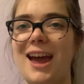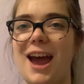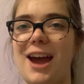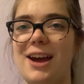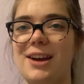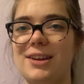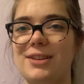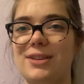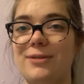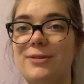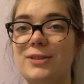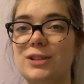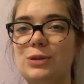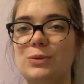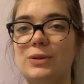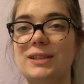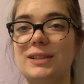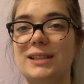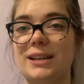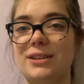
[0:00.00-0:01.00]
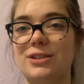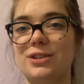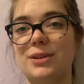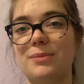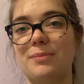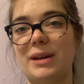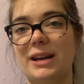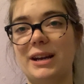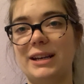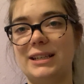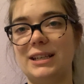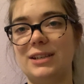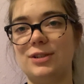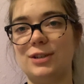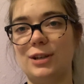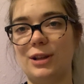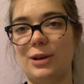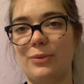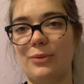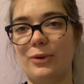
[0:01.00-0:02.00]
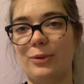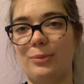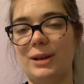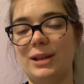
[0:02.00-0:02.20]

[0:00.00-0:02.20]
and the visualization meditation that we'll be